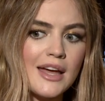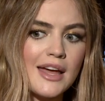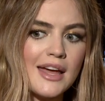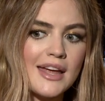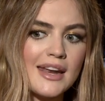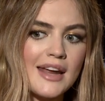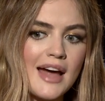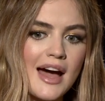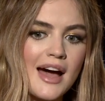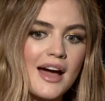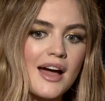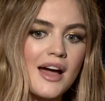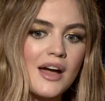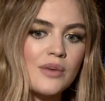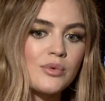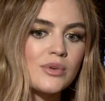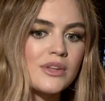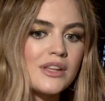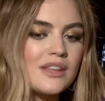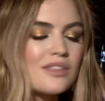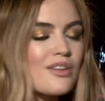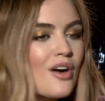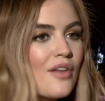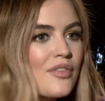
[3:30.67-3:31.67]
I
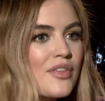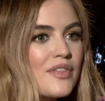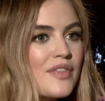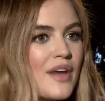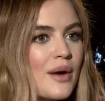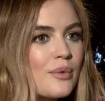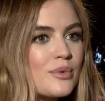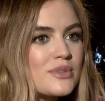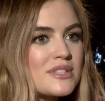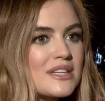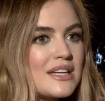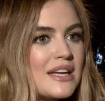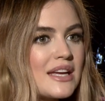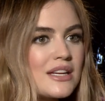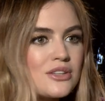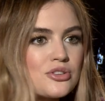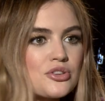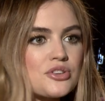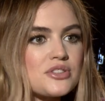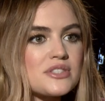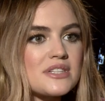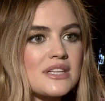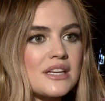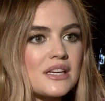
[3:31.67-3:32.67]
really thought that was an
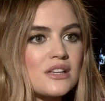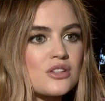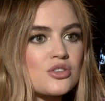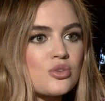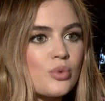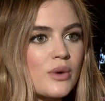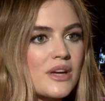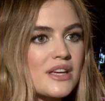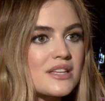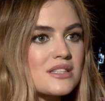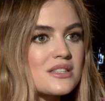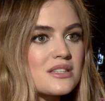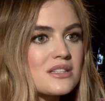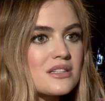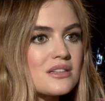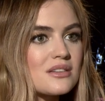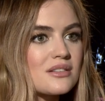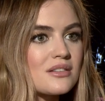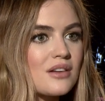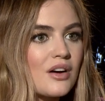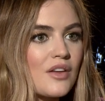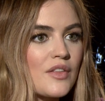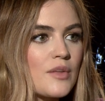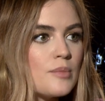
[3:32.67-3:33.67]
interesting twist
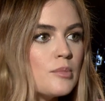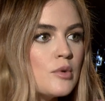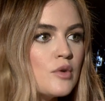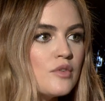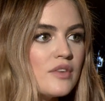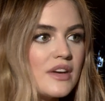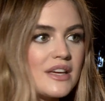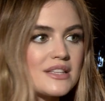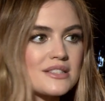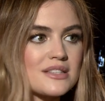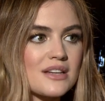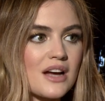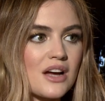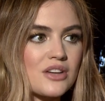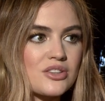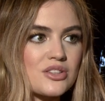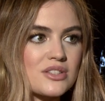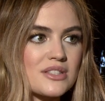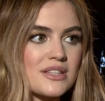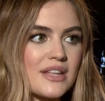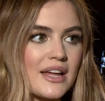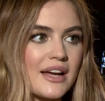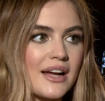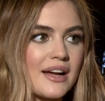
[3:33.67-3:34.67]
on the movie. It's not
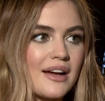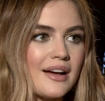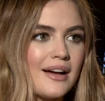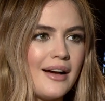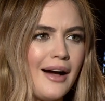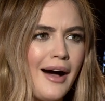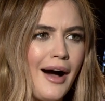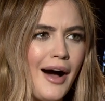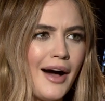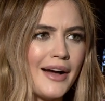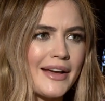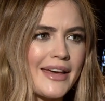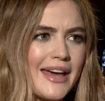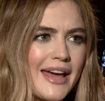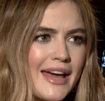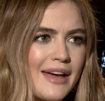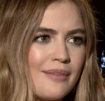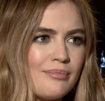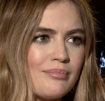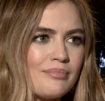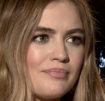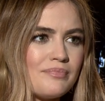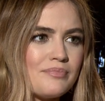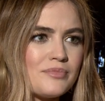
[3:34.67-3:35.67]
just, like, a
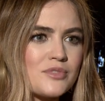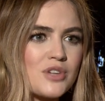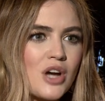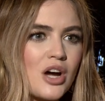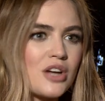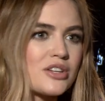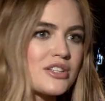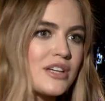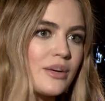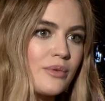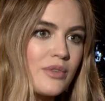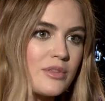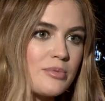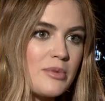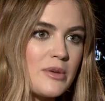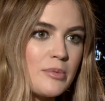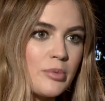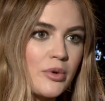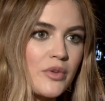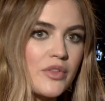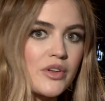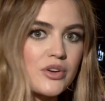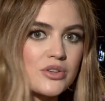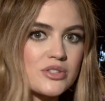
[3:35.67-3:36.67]
game taunting with
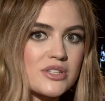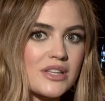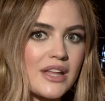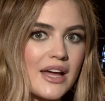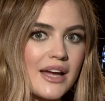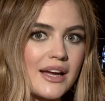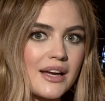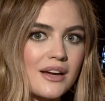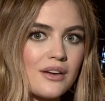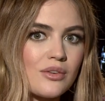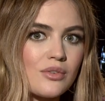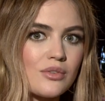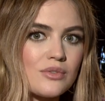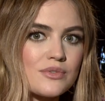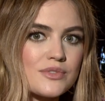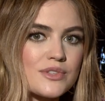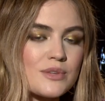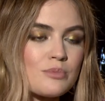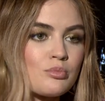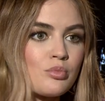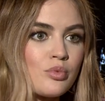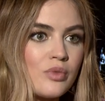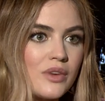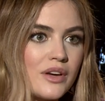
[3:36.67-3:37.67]
people. There's, like,
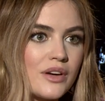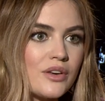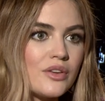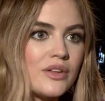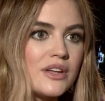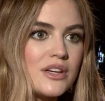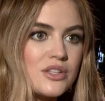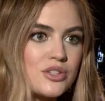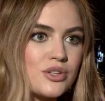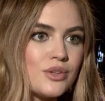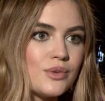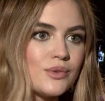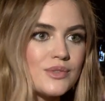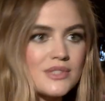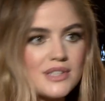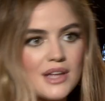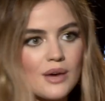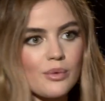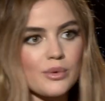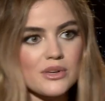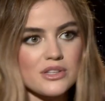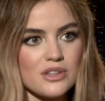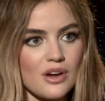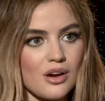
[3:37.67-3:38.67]
some real issues
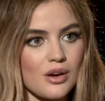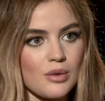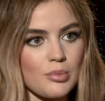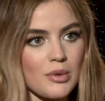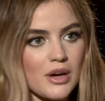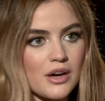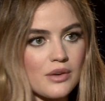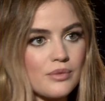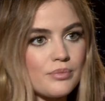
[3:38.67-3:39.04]
that we talk about.